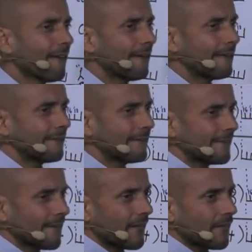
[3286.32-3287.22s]

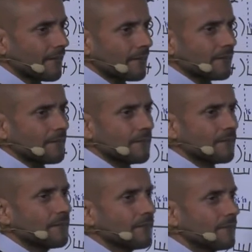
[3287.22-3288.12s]
Must nearly be
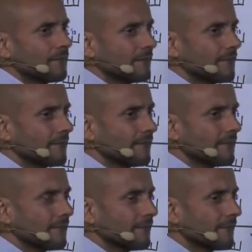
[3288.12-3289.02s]
parallel to
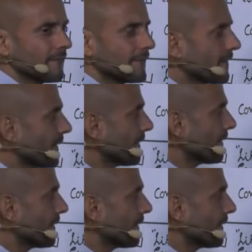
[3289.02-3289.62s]
the timeline.